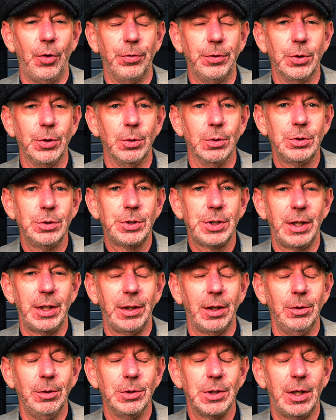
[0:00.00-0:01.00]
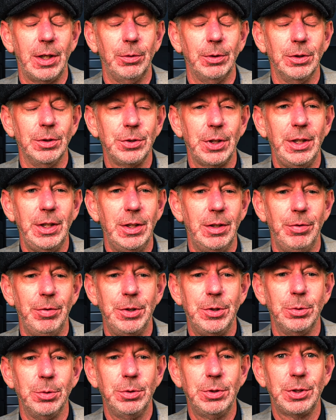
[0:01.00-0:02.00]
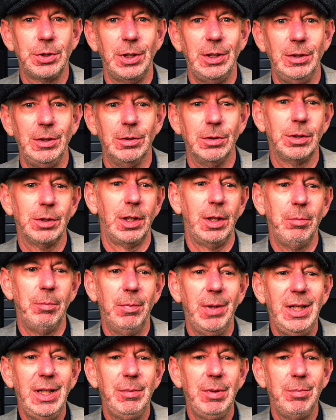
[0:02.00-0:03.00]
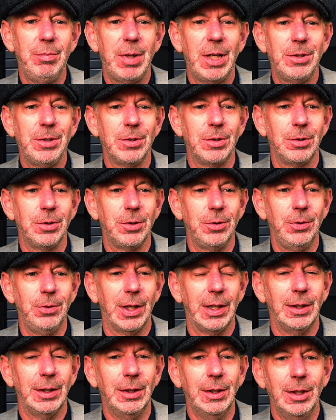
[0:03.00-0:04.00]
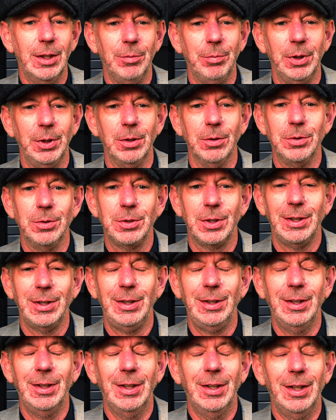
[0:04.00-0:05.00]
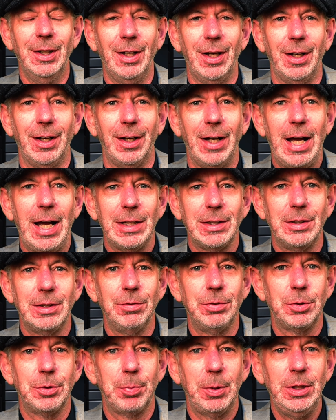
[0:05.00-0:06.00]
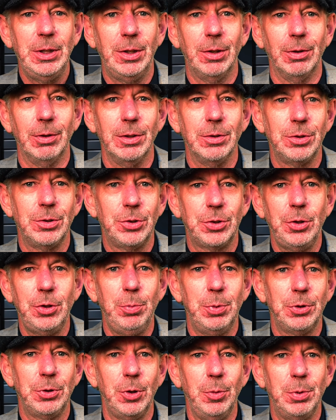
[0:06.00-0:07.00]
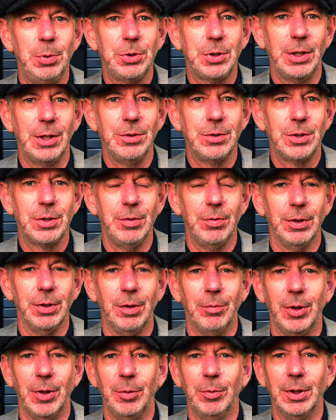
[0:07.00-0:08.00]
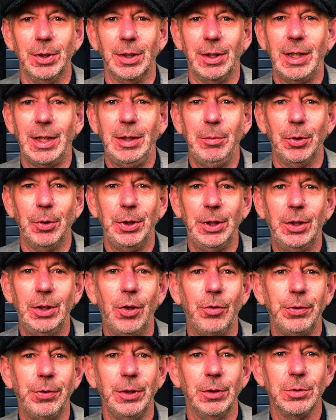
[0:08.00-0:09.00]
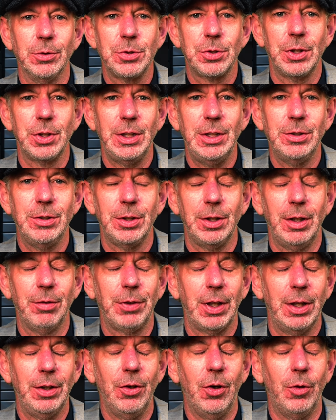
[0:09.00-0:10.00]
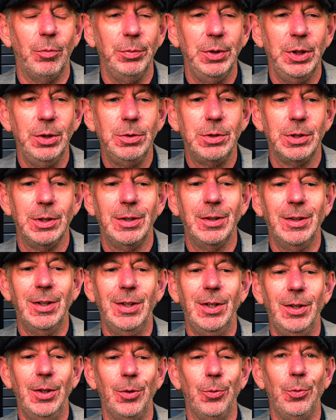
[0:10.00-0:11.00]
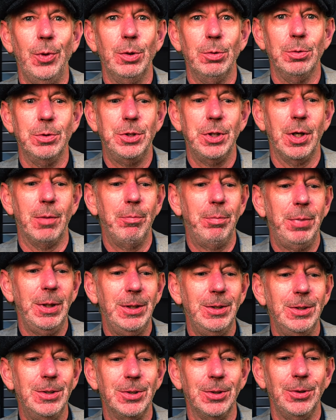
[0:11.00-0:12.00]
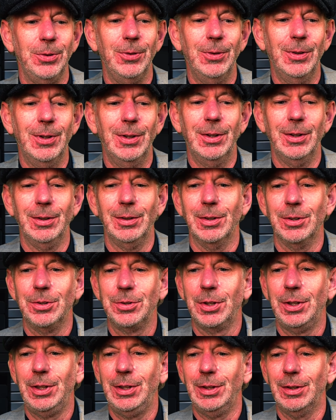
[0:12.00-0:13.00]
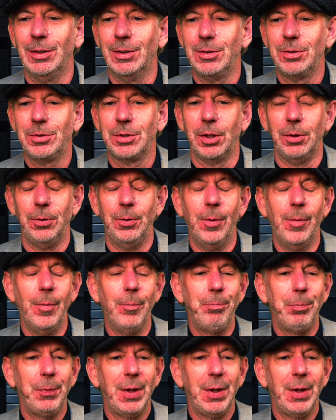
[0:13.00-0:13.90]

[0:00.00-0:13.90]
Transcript: of course set those out as individual scenes, and it may be better to do that because the active speaker is super sensitive at the moment, and anybody coughing or sneezing, if they're not muted, will jump into the scene. So